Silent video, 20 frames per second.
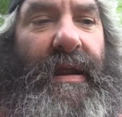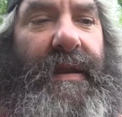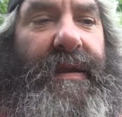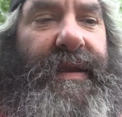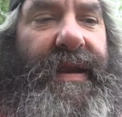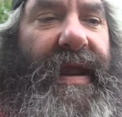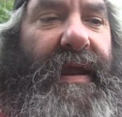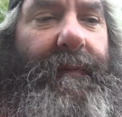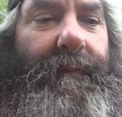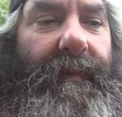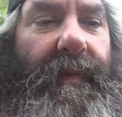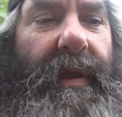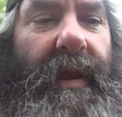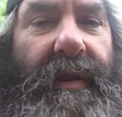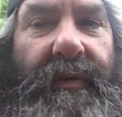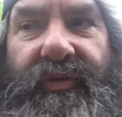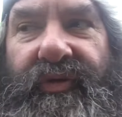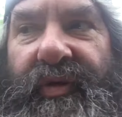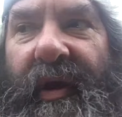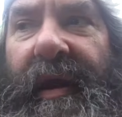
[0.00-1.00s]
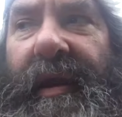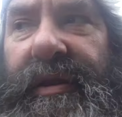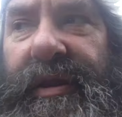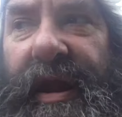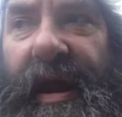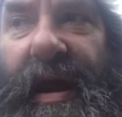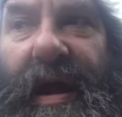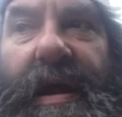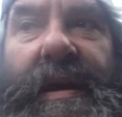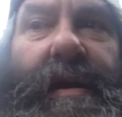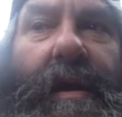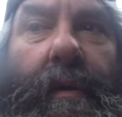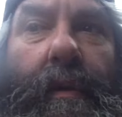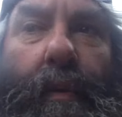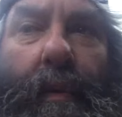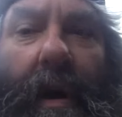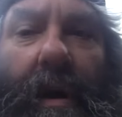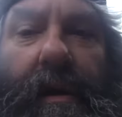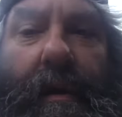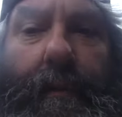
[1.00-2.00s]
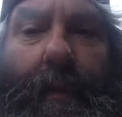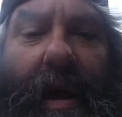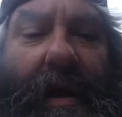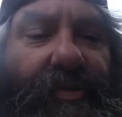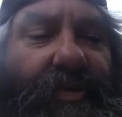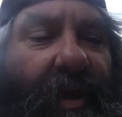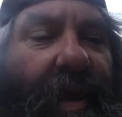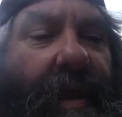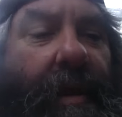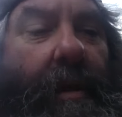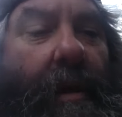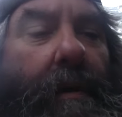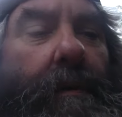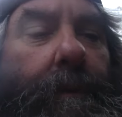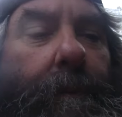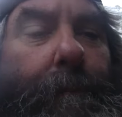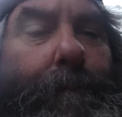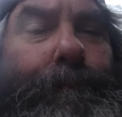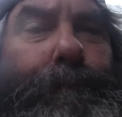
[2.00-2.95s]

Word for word: Nim Chin Yin. Welcome to my channel.